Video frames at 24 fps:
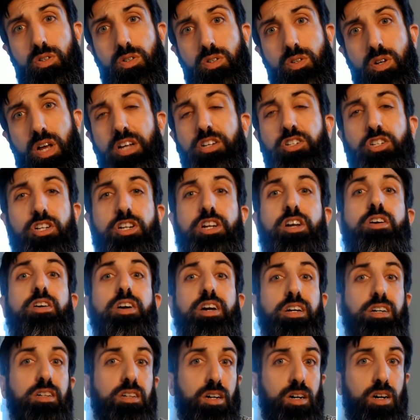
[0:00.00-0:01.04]

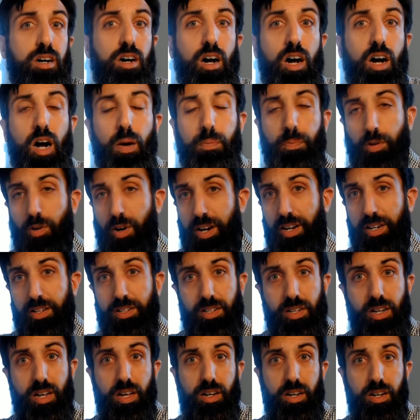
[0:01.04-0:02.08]
engineering upgrades.
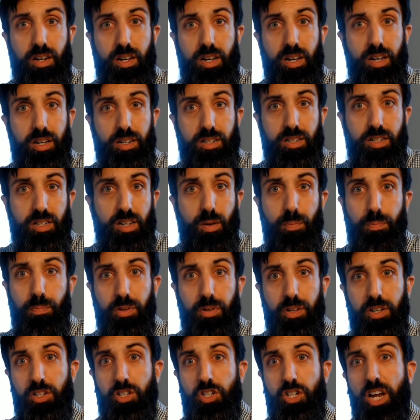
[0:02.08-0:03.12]
It
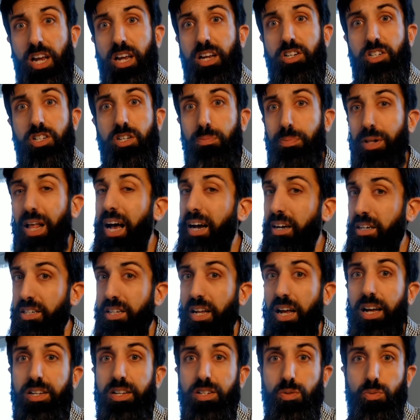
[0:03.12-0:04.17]
simply changed the block
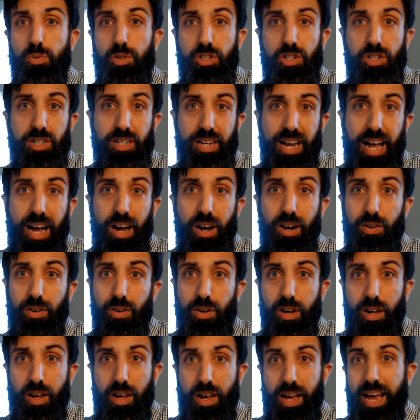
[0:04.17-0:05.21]
size, which is now
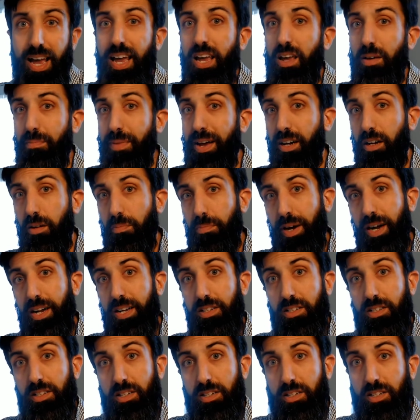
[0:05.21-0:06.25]
8
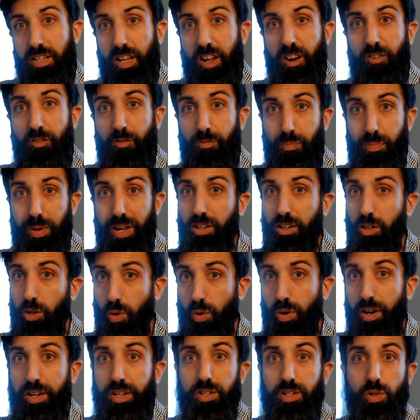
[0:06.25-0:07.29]
megabytes instead of
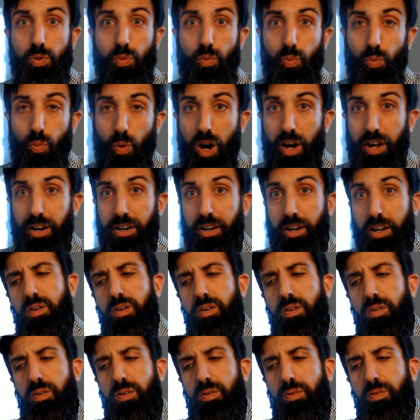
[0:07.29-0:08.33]
Bitcoin's 1.
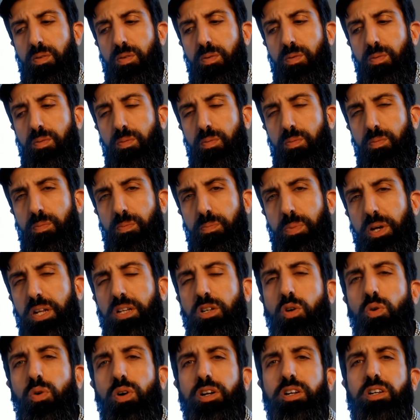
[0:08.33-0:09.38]

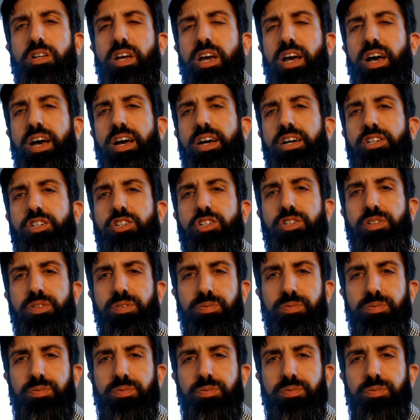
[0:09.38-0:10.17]
Bitcoin Cash